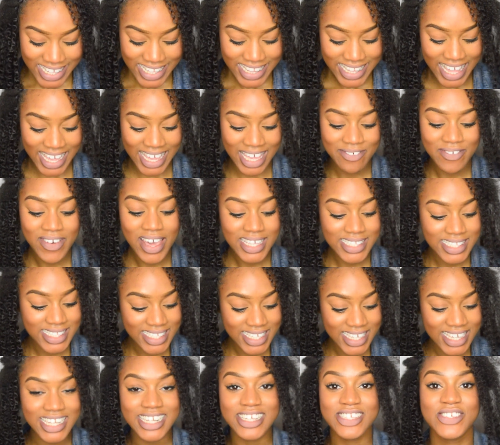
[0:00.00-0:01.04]
Like if I
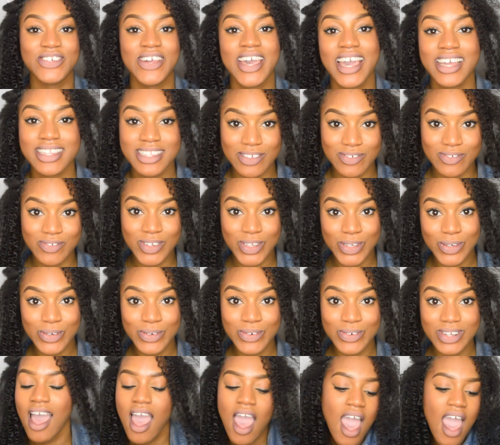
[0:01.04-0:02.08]
see an attractive
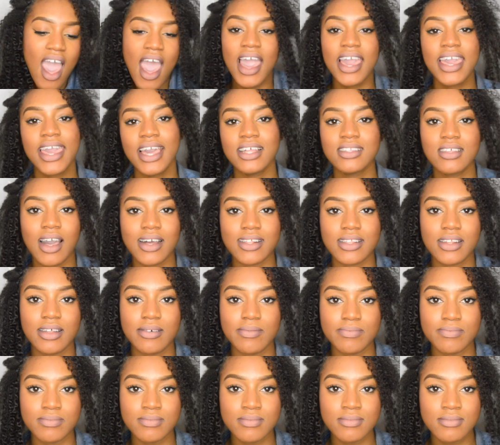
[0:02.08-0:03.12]
dude, I can't talk to them.
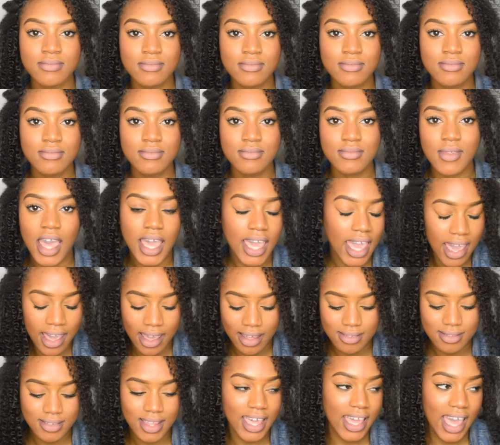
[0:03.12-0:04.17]
I
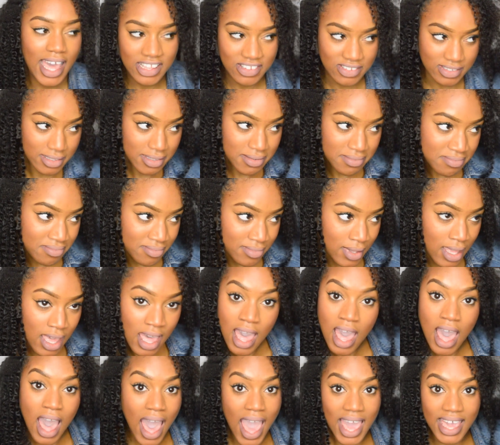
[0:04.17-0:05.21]
can't. Like
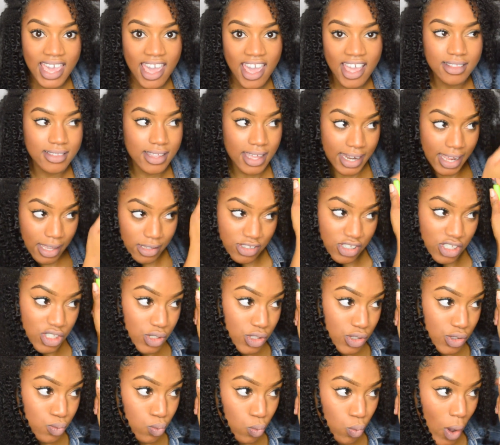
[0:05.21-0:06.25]
I can't, and
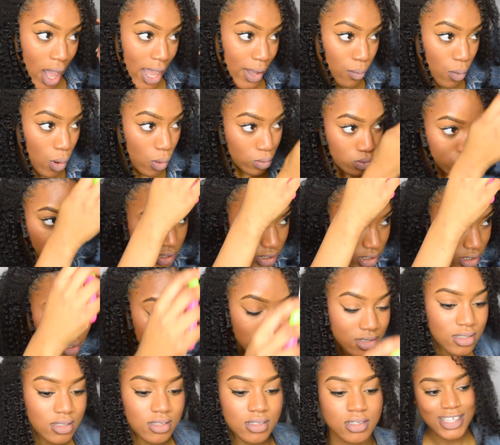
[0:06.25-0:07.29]
I won't.
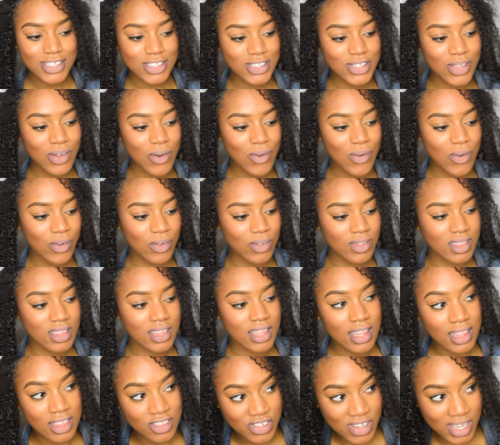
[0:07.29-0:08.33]
So
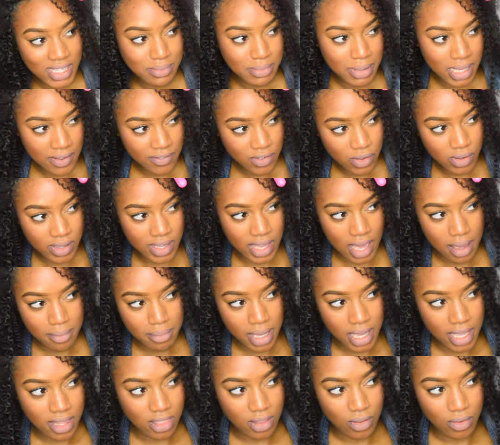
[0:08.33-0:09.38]
trust me, if you get
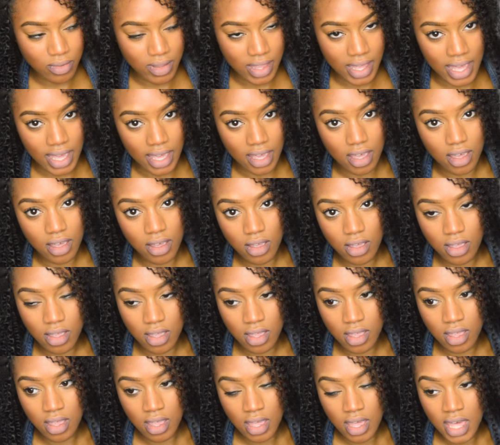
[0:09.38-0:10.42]
me in the like,
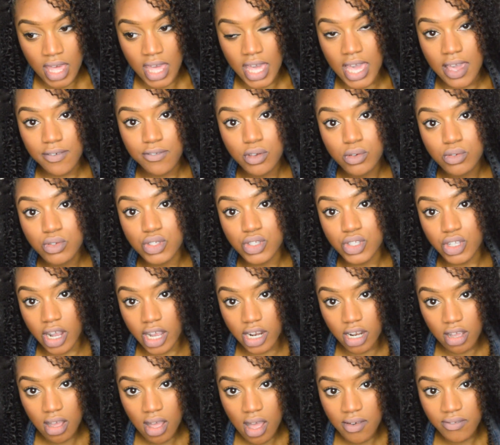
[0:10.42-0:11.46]
if you
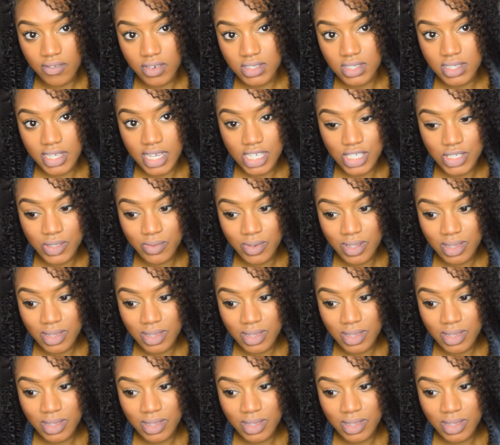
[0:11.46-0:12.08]
start a conversation